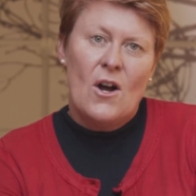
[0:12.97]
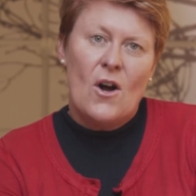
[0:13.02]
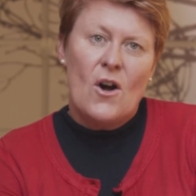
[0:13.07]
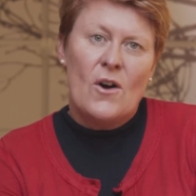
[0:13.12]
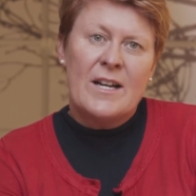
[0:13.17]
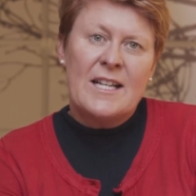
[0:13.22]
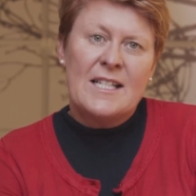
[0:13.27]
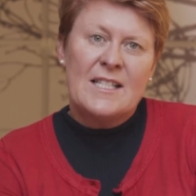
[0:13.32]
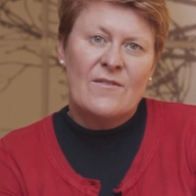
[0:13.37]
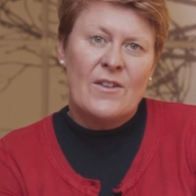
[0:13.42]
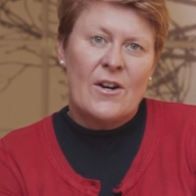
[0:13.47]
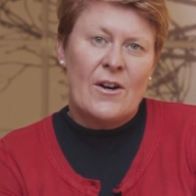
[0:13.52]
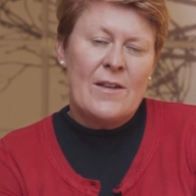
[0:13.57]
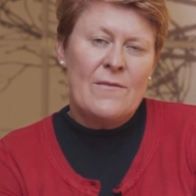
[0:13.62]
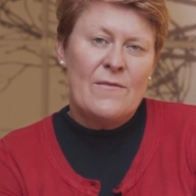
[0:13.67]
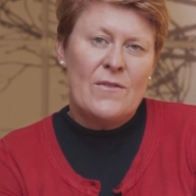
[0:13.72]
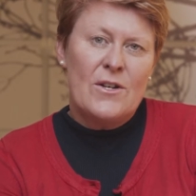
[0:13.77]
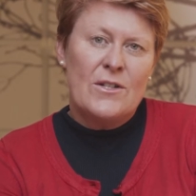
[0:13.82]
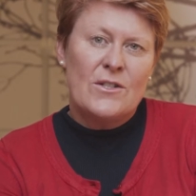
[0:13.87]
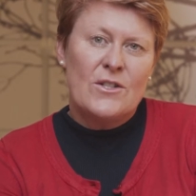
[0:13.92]
On his very
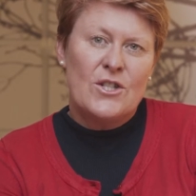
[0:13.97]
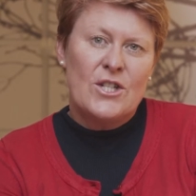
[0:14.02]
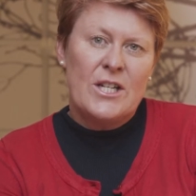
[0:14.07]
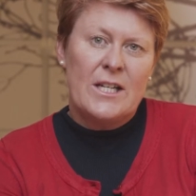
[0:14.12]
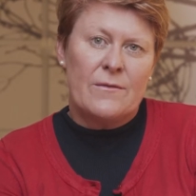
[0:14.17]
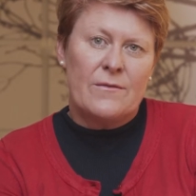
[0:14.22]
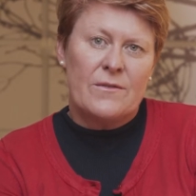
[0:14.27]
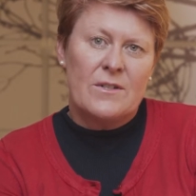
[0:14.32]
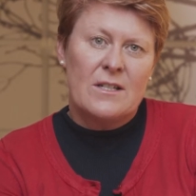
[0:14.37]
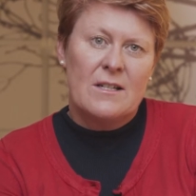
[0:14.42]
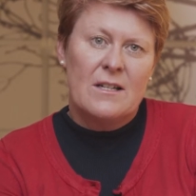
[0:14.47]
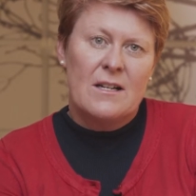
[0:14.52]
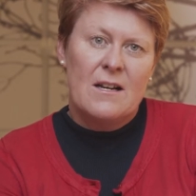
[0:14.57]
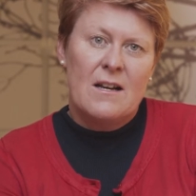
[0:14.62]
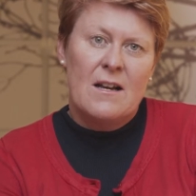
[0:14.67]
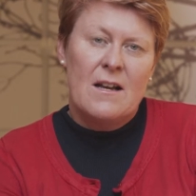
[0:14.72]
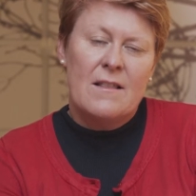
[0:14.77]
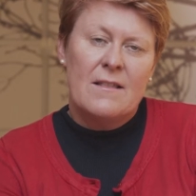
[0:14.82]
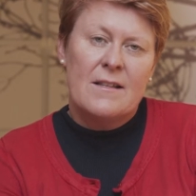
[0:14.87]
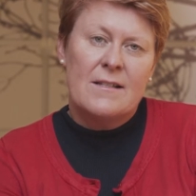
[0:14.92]
first shift,
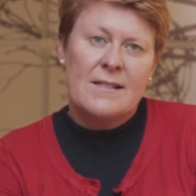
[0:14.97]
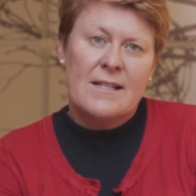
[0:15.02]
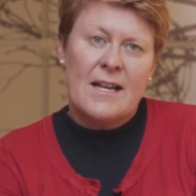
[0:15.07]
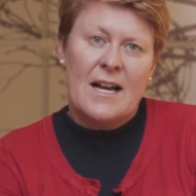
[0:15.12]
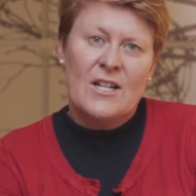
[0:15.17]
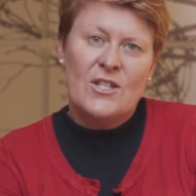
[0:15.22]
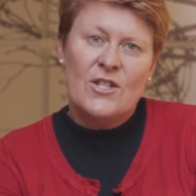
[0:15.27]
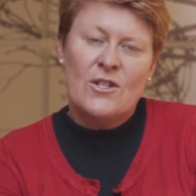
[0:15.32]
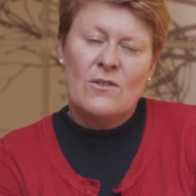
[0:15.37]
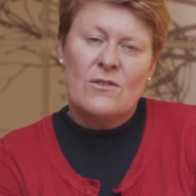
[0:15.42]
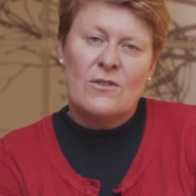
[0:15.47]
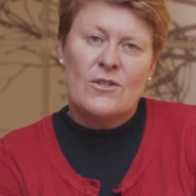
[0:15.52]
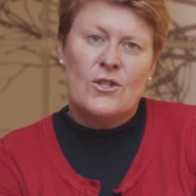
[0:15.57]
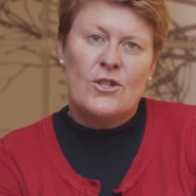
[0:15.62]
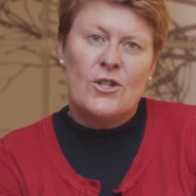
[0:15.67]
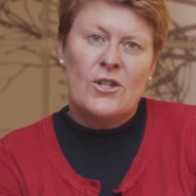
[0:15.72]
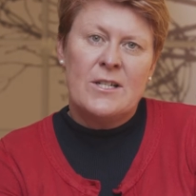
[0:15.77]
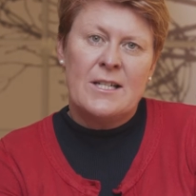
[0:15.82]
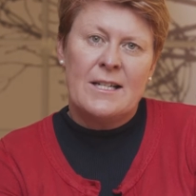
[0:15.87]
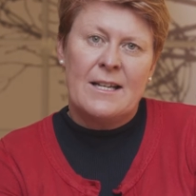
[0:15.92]
the sergeant on
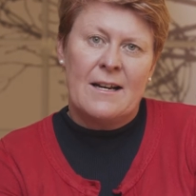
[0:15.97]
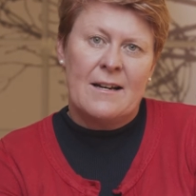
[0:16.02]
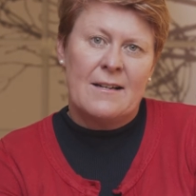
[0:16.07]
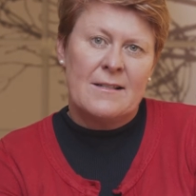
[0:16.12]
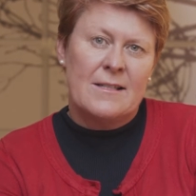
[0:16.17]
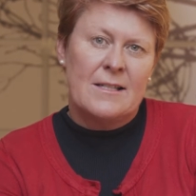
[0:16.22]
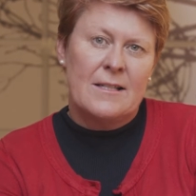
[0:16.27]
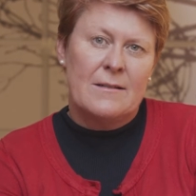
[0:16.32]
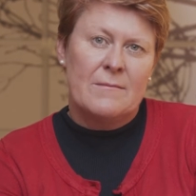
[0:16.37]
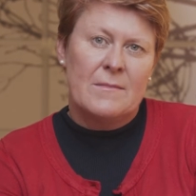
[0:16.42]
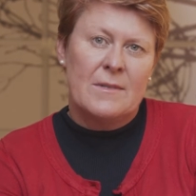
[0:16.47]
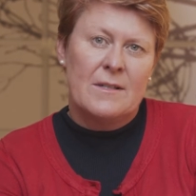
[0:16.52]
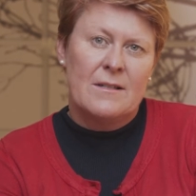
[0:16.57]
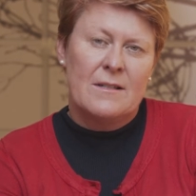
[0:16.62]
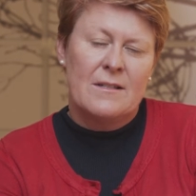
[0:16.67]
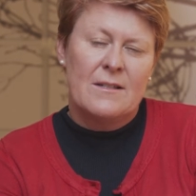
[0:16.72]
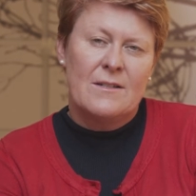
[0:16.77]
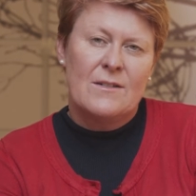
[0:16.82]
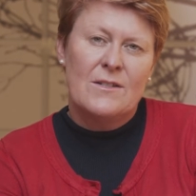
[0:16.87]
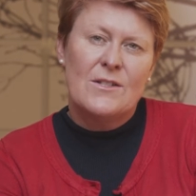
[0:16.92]
duty asked
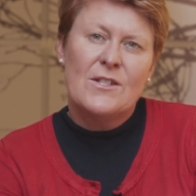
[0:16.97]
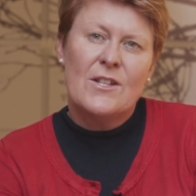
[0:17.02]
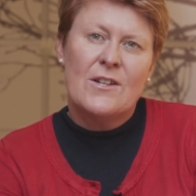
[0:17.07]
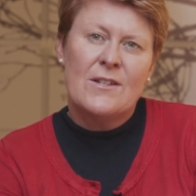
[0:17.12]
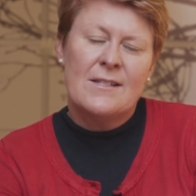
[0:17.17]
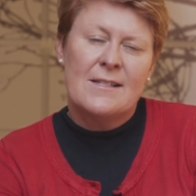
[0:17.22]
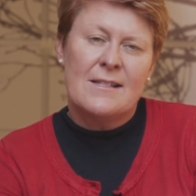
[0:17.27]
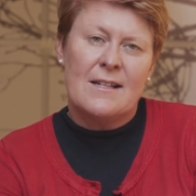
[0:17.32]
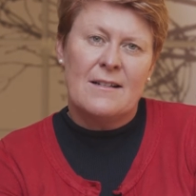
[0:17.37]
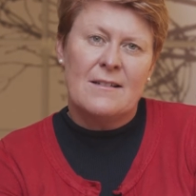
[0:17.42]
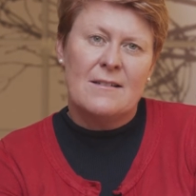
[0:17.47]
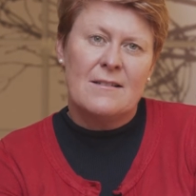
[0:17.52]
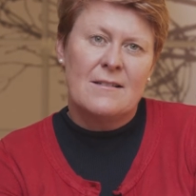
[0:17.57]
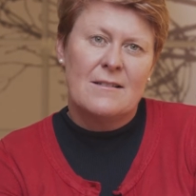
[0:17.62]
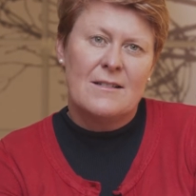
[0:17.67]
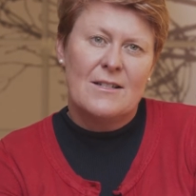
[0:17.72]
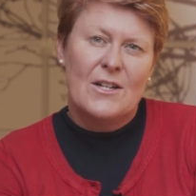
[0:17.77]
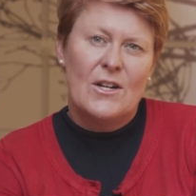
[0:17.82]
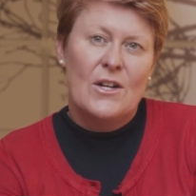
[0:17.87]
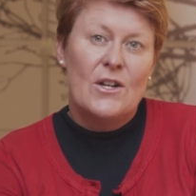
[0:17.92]
him, So,
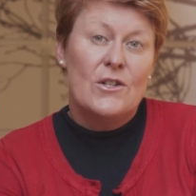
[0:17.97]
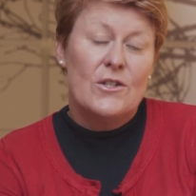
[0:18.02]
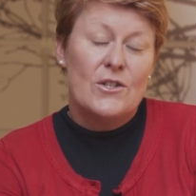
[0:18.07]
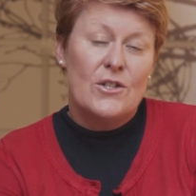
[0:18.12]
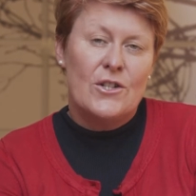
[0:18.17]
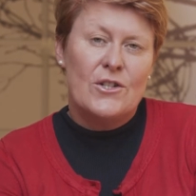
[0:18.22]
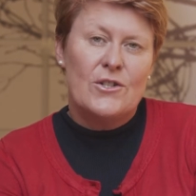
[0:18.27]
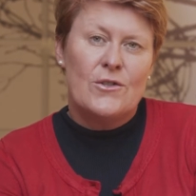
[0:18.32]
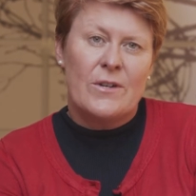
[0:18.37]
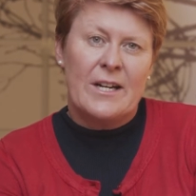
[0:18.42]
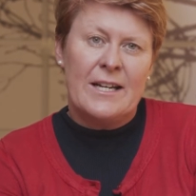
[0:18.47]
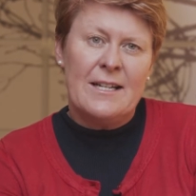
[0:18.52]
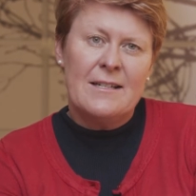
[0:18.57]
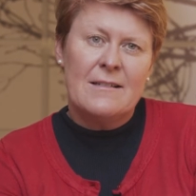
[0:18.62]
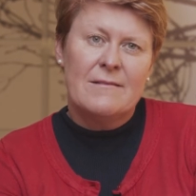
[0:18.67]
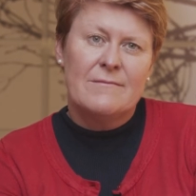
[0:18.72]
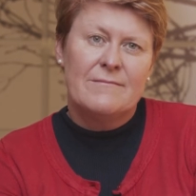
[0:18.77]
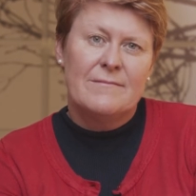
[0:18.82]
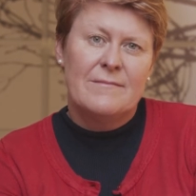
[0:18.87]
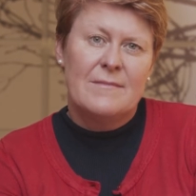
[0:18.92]
son, do you
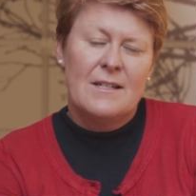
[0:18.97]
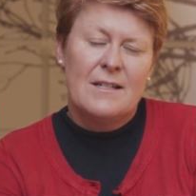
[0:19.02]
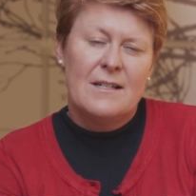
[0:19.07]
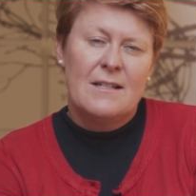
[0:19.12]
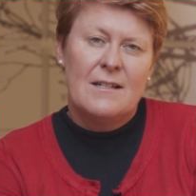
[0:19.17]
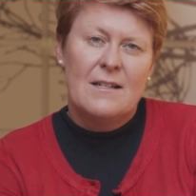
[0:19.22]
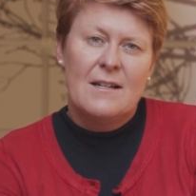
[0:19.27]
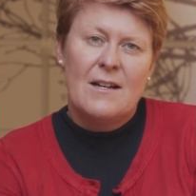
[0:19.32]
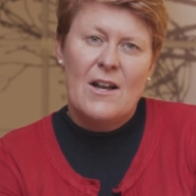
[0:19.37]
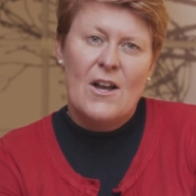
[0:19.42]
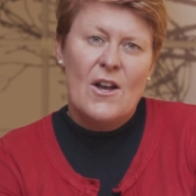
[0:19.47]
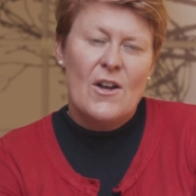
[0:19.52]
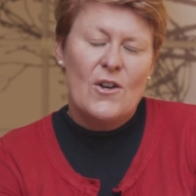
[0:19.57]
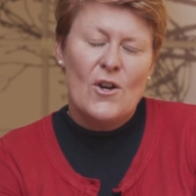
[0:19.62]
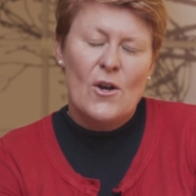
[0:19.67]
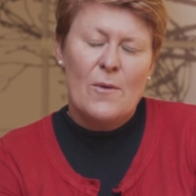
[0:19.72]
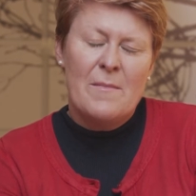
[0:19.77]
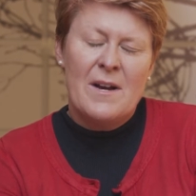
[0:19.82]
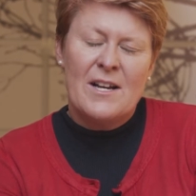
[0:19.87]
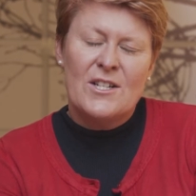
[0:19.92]
drink?
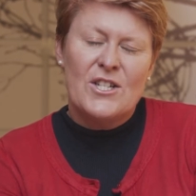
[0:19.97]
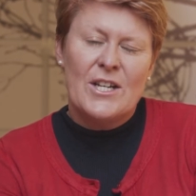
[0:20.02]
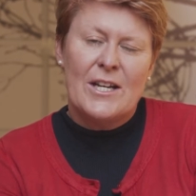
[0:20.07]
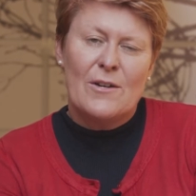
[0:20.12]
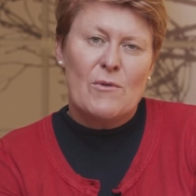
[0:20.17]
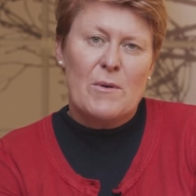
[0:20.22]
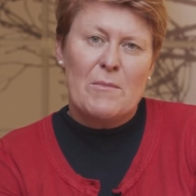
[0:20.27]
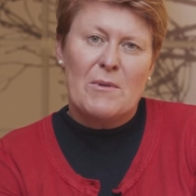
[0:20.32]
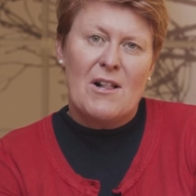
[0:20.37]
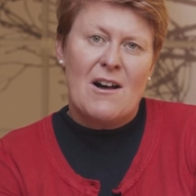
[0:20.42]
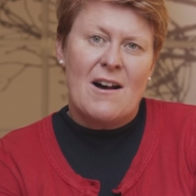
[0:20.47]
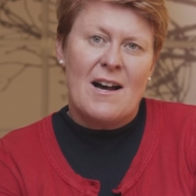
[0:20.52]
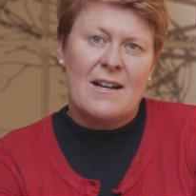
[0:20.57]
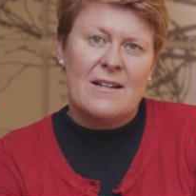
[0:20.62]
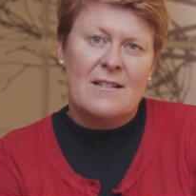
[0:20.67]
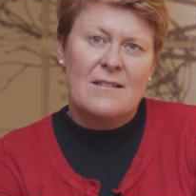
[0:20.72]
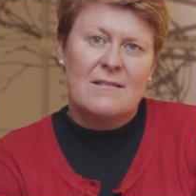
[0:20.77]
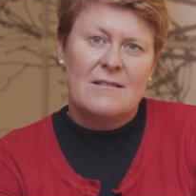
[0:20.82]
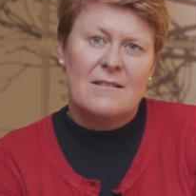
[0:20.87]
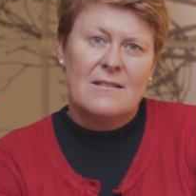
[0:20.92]
Not much, he
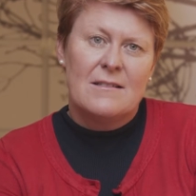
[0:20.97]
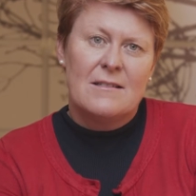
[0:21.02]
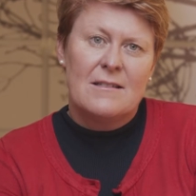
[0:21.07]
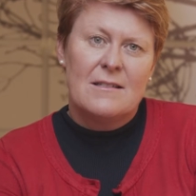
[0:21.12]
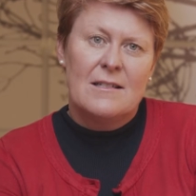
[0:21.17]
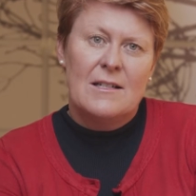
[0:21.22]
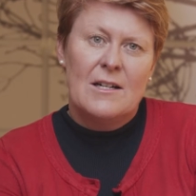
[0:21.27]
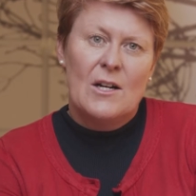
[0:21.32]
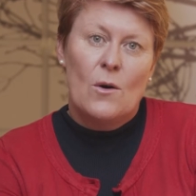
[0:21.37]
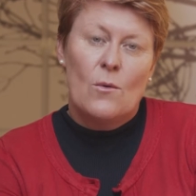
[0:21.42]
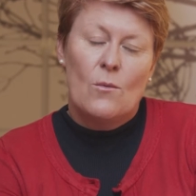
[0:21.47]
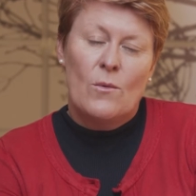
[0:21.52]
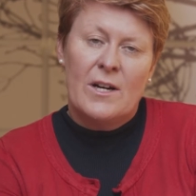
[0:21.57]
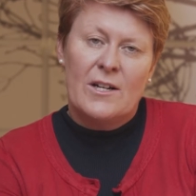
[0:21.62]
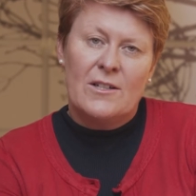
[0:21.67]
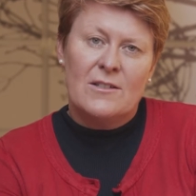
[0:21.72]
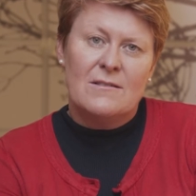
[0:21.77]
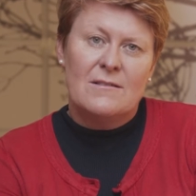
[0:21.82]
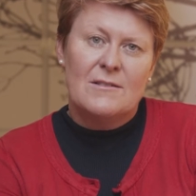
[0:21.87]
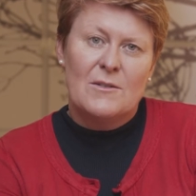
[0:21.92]
replied.
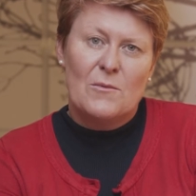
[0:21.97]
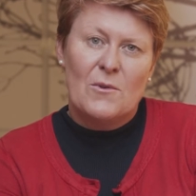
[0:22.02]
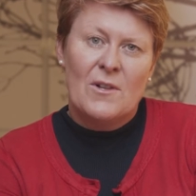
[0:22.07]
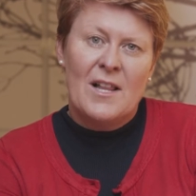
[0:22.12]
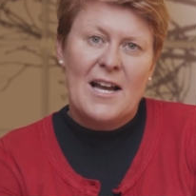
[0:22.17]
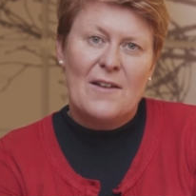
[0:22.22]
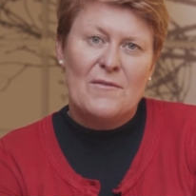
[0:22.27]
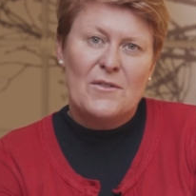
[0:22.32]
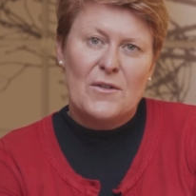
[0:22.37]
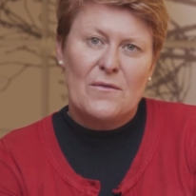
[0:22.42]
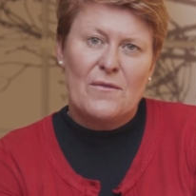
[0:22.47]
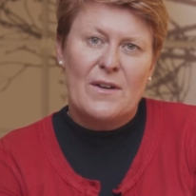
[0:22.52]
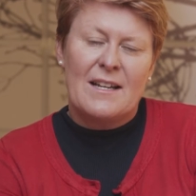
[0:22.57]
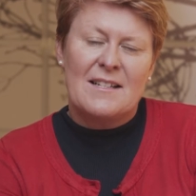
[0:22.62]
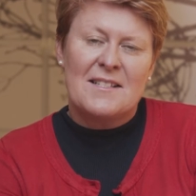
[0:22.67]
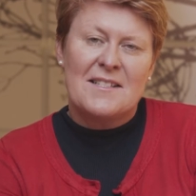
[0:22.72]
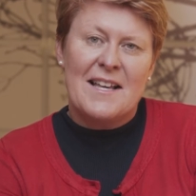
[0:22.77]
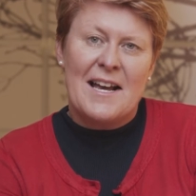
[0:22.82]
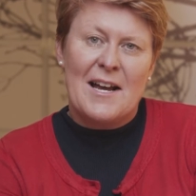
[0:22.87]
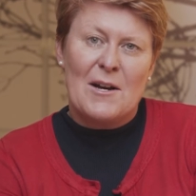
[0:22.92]
Well, we'll have to
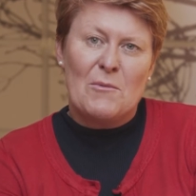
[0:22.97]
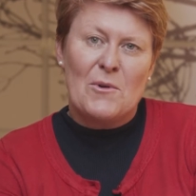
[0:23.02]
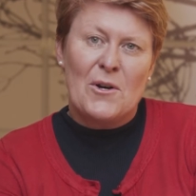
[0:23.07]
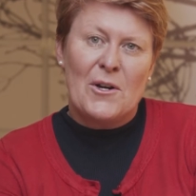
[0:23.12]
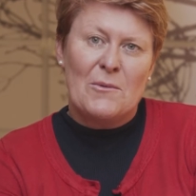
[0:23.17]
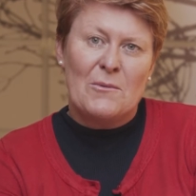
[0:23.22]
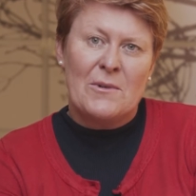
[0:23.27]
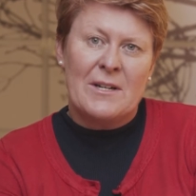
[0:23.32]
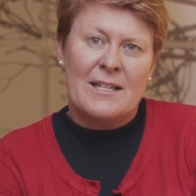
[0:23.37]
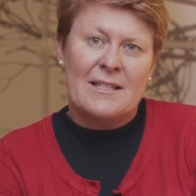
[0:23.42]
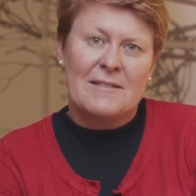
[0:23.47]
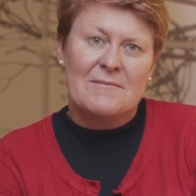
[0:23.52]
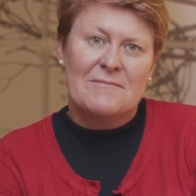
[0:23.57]
fix that, won't we?